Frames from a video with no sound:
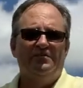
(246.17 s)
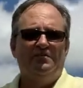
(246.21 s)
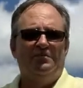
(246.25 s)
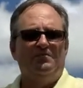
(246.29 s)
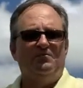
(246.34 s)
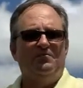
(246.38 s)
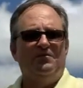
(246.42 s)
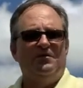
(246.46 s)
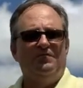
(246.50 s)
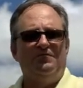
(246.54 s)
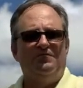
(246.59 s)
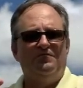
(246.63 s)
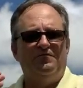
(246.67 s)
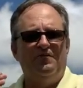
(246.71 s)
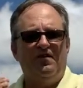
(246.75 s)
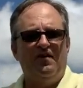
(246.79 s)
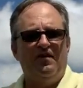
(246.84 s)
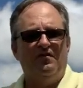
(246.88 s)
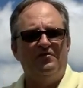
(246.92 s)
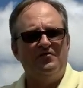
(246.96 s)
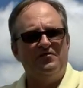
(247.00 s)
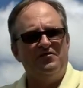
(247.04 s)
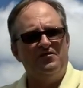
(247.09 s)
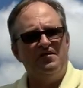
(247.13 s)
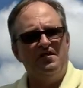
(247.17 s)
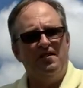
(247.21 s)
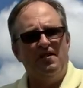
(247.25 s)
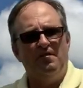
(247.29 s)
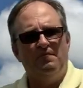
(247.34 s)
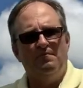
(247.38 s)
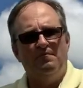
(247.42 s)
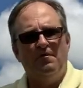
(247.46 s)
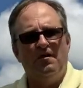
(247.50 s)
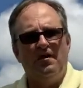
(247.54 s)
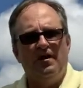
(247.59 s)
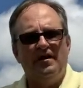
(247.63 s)
But Father,
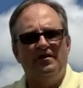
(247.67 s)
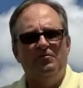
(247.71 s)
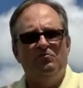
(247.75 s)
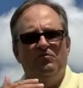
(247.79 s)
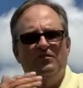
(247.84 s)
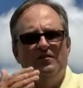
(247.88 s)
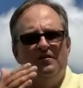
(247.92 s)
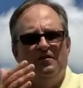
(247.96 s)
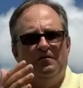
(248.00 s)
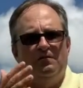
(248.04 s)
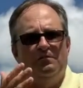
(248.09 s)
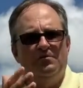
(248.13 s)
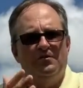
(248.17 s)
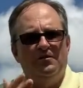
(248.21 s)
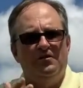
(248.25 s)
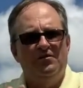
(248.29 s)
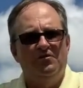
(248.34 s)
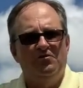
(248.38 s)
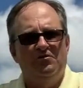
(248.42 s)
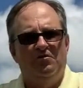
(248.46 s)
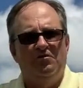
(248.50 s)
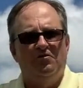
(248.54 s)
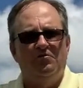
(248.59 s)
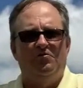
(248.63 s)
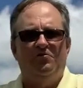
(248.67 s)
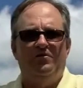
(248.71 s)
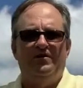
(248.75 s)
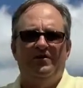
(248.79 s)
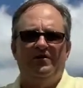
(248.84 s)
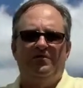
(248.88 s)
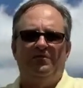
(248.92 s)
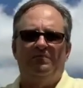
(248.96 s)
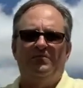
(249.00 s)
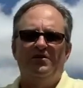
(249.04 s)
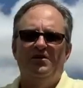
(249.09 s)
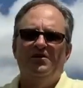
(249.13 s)
not my will, but your
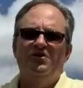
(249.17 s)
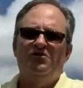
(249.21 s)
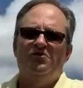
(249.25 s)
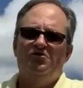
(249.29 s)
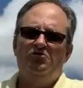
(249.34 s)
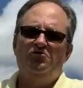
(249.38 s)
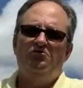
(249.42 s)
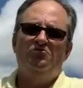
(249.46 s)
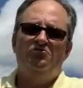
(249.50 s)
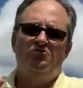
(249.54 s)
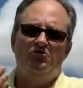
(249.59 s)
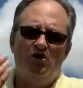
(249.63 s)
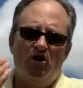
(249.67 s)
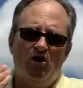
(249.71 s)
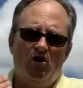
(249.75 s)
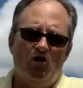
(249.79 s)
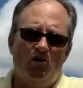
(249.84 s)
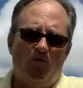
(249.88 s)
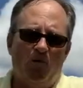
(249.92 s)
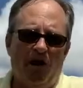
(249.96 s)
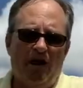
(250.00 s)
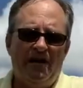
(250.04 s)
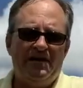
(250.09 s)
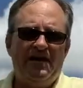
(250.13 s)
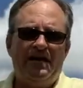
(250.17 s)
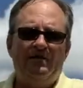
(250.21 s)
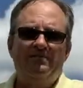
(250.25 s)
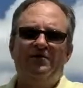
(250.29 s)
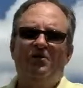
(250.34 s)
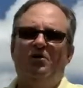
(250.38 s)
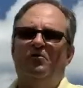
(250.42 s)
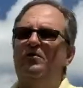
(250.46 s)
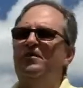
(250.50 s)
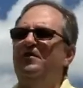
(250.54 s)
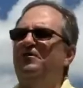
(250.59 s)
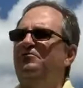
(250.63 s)
will. You know why I'm
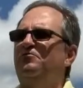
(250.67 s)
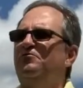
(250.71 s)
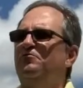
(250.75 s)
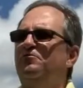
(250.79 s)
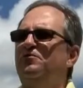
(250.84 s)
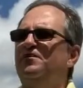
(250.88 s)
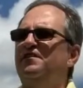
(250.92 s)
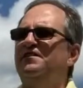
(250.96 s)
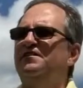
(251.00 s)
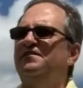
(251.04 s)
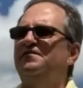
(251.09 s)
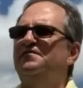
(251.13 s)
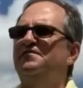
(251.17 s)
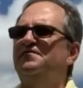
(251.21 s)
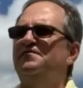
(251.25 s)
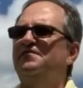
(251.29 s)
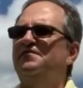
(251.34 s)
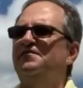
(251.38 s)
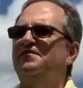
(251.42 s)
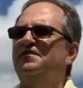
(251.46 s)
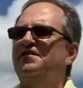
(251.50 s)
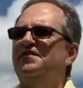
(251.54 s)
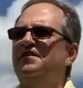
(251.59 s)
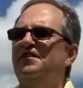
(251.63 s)
going through this.